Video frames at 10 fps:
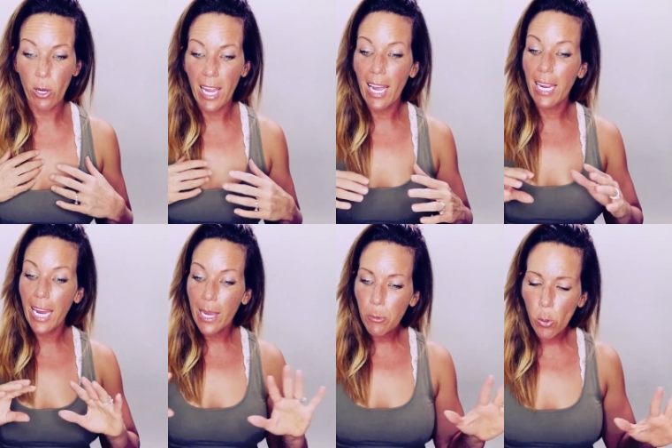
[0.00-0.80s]
Okay, I
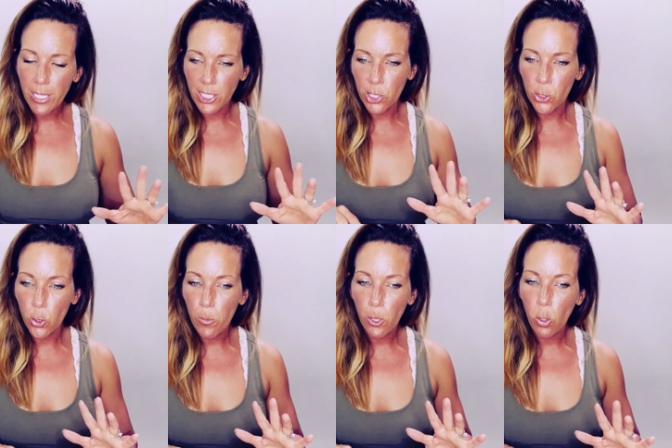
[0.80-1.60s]
am going to
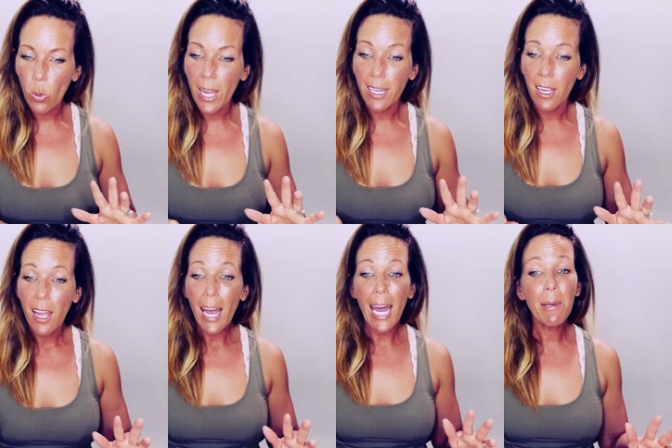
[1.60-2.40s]
super quick,
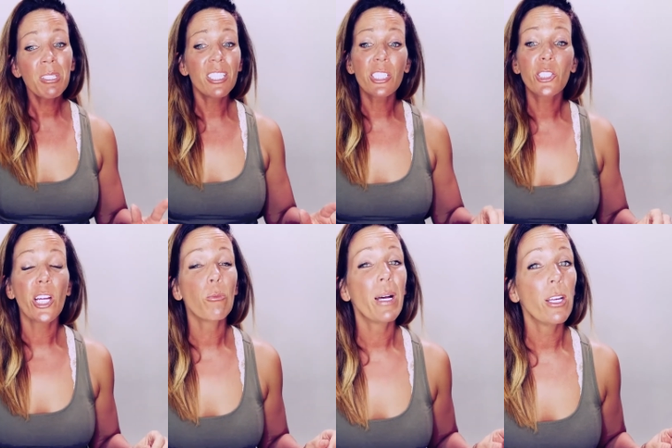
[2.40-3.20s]
I'm going to
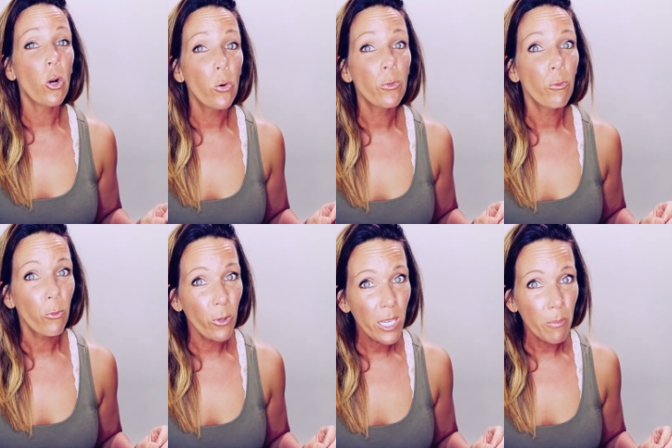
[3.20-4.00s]
share my own
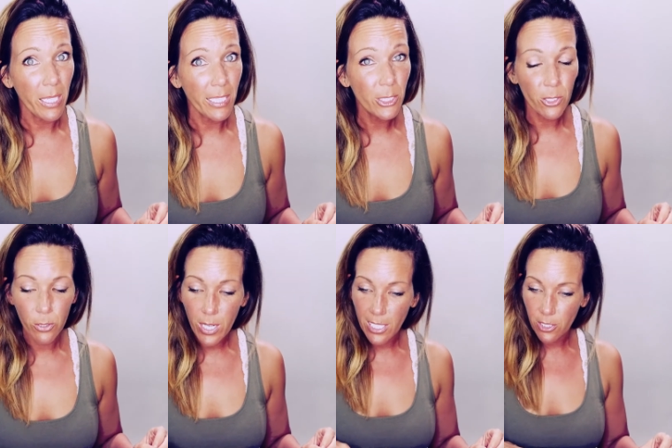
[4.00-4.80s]
freebie. So
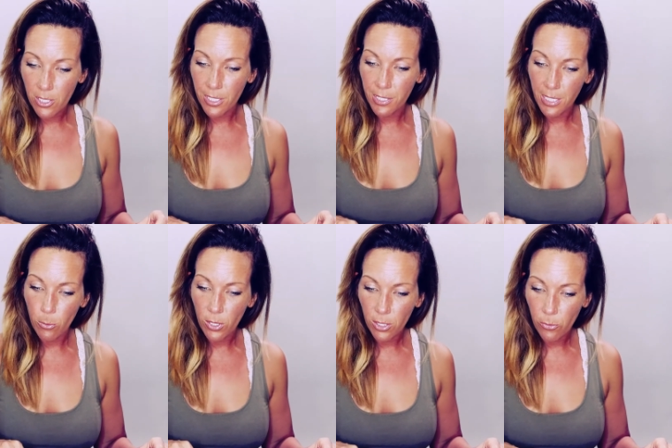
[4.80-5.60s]
you guys are going to see
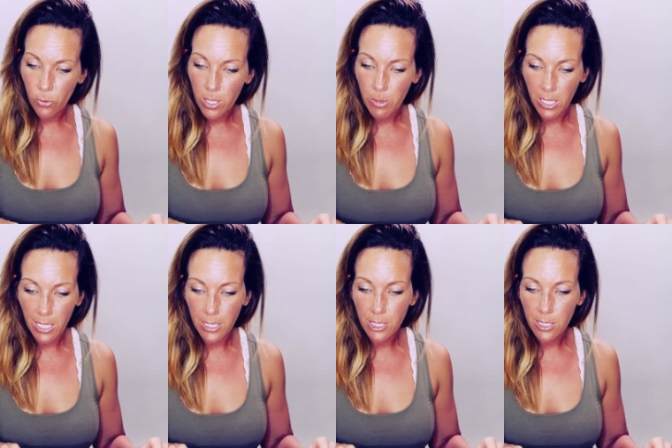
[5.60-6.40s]
what the
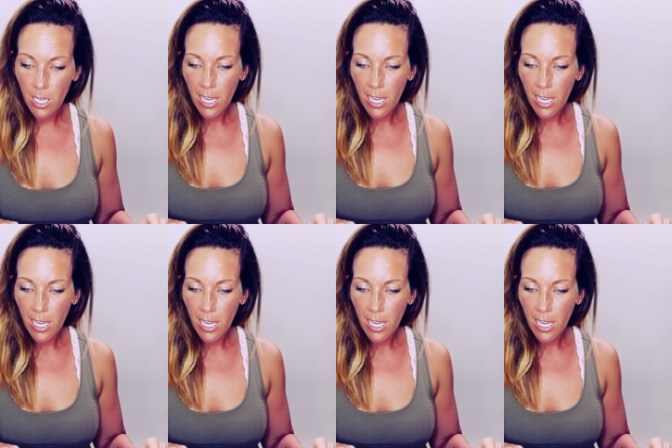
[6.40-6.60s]
freebie is.